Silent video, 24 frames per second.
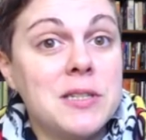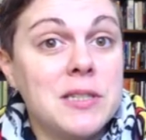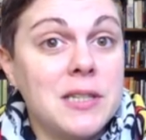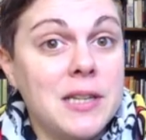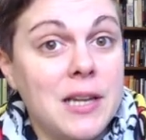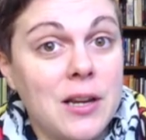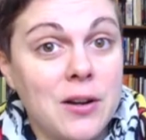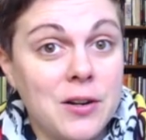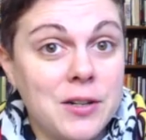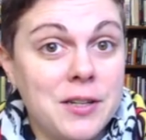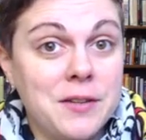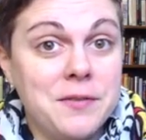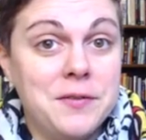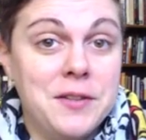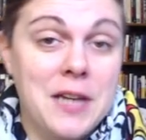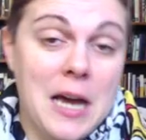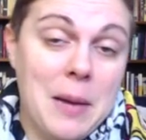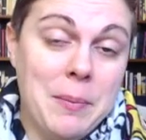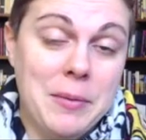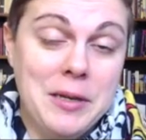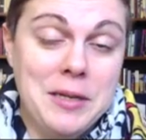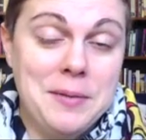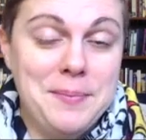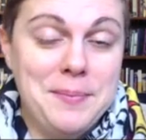narrative
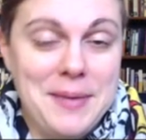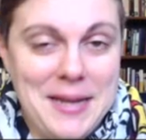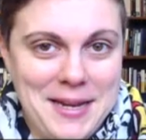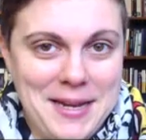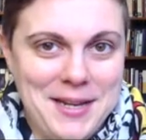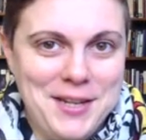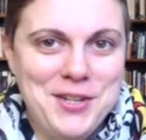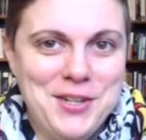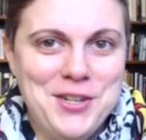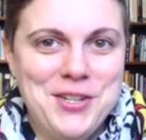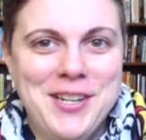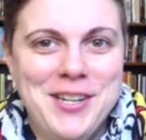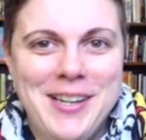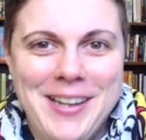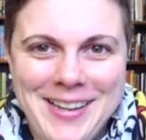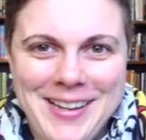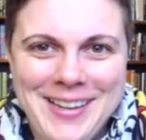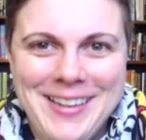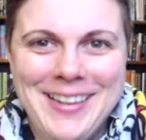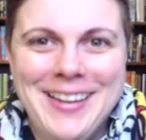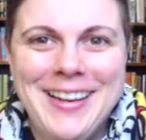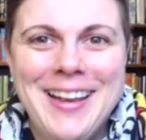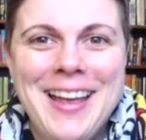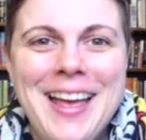dominant page
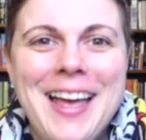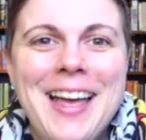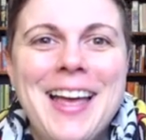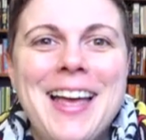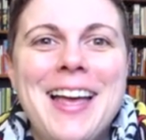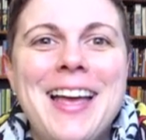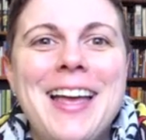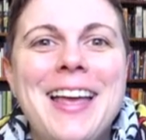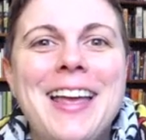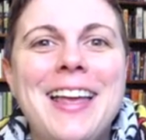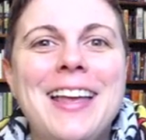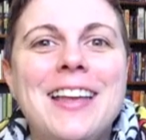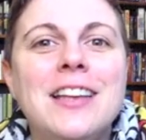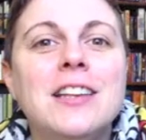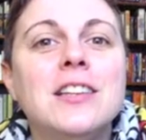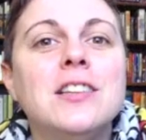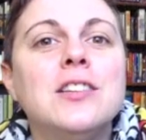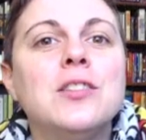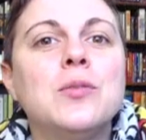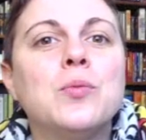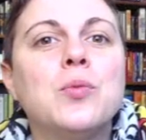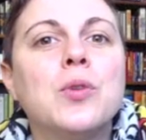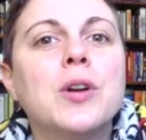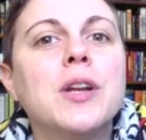
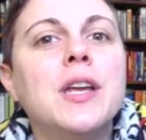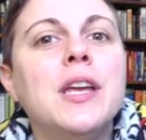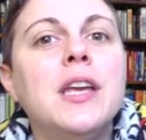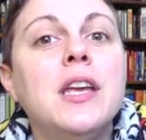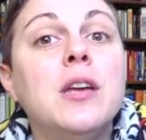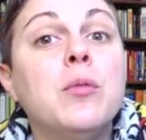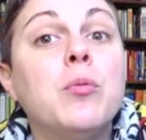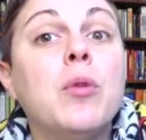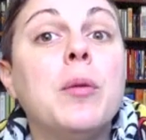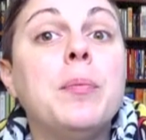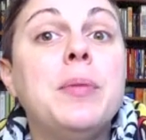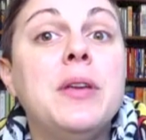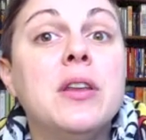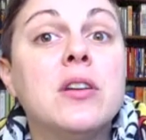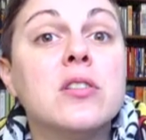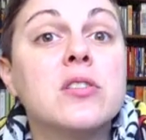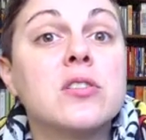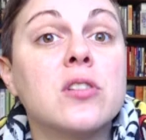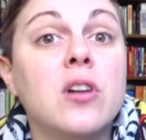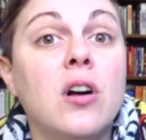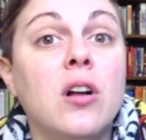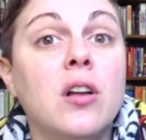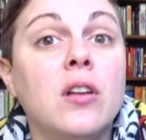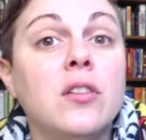is working in what Peeters
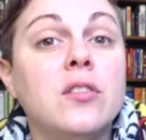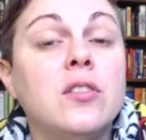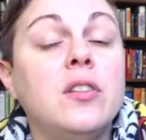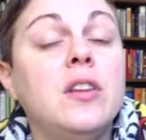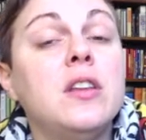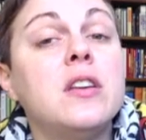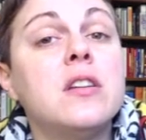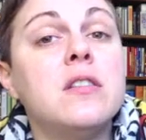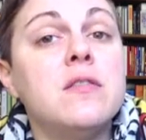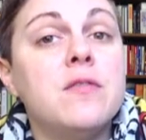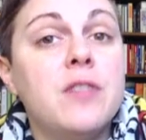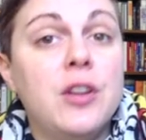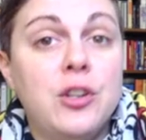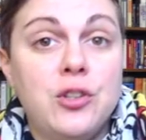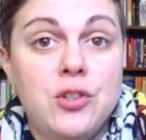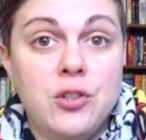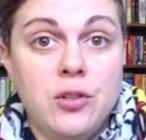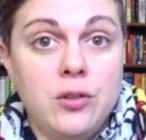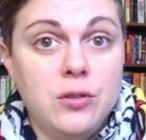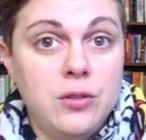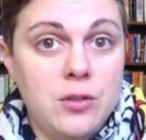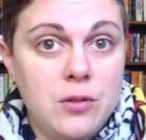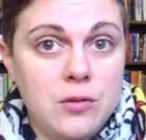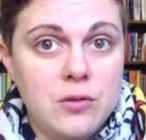calls the
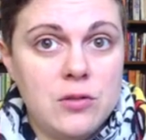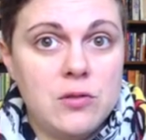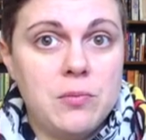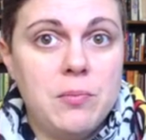conventional use